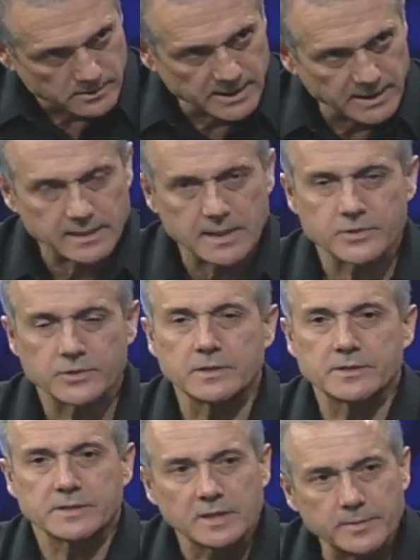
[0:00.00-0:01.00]
heat
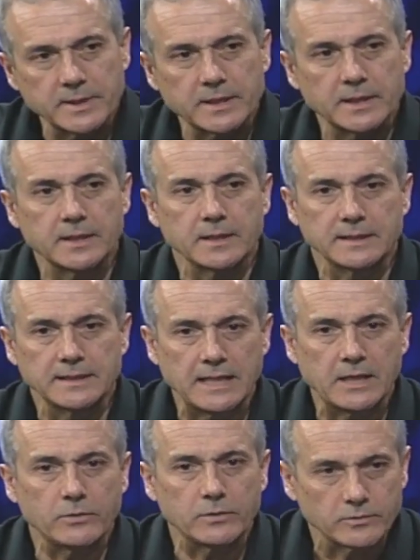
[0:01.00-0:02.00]
engines in the beginning. Right.
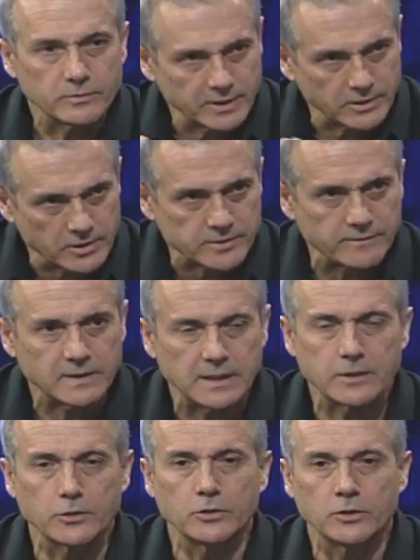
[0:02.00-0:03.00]
Now, because of
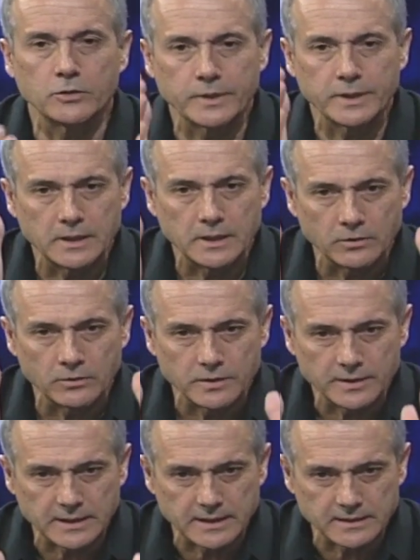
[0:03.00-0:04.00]
Carnot, we know
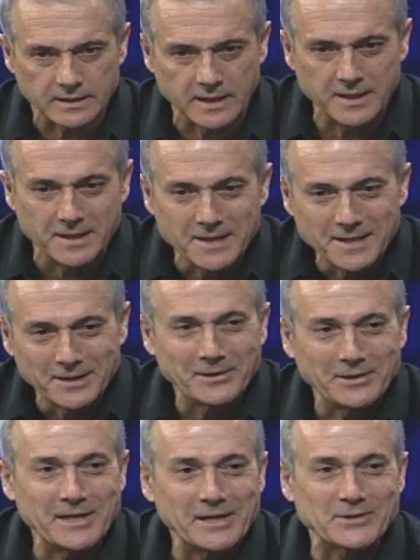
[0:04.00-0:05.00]
that uh,
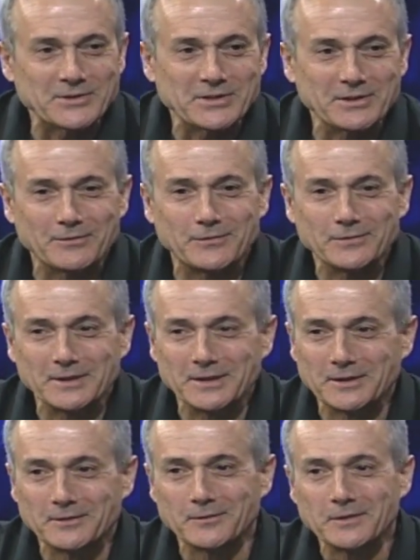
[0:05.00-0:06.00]
things of
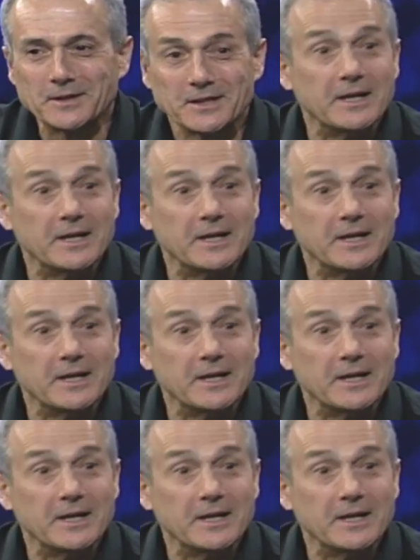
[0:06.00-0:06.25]
uh,